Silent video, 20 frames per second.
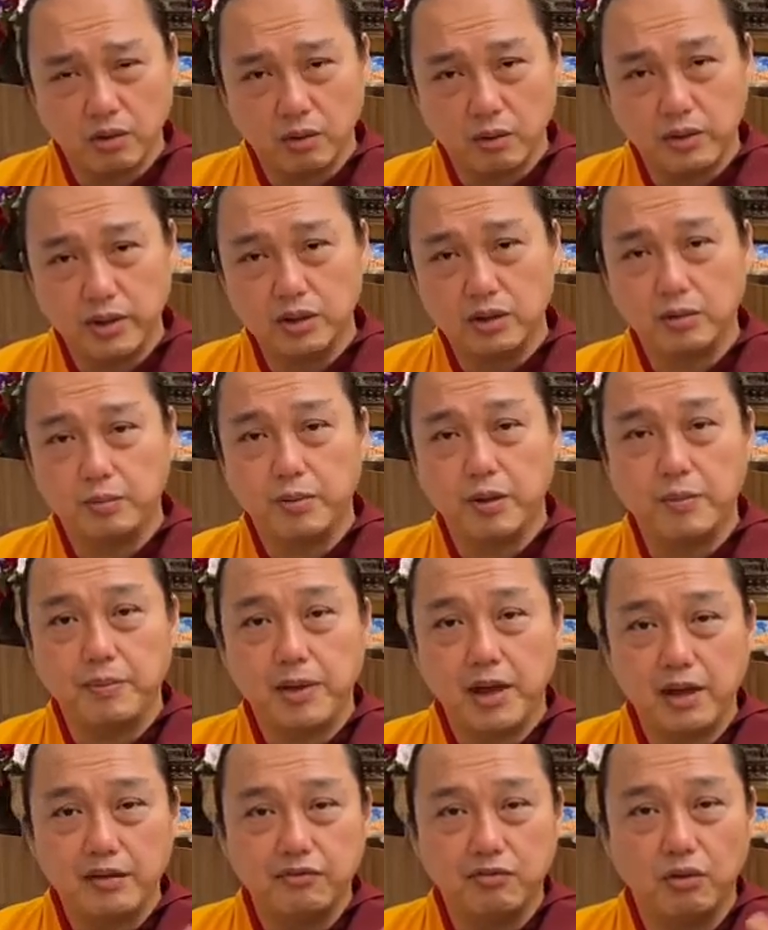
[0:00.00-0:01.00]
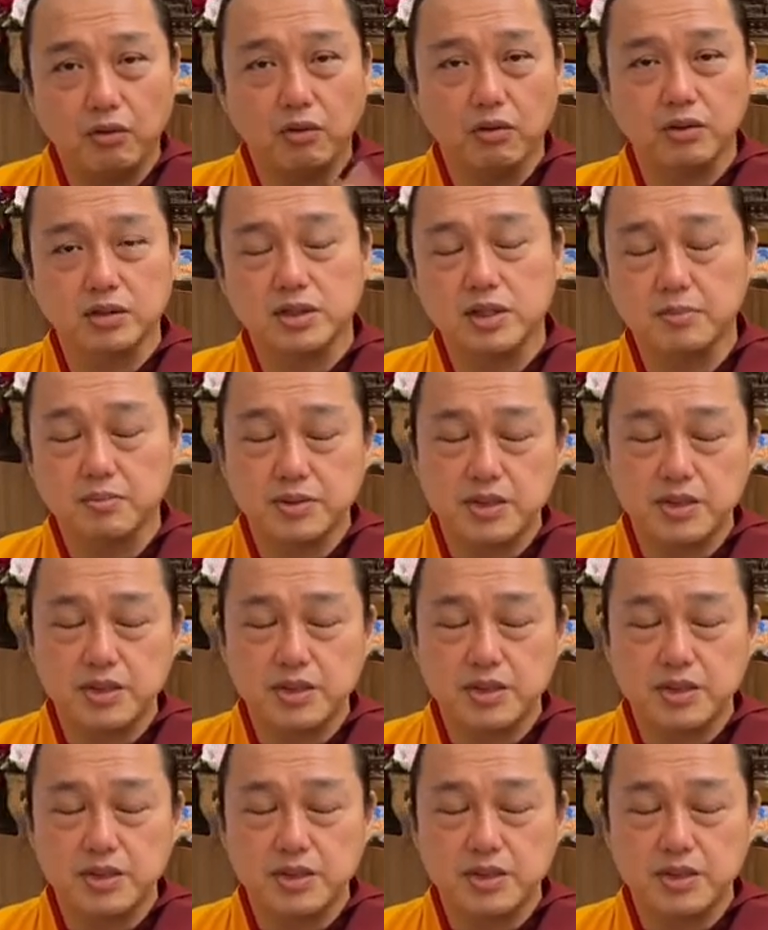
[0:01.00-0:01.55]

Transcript: going to prepare for some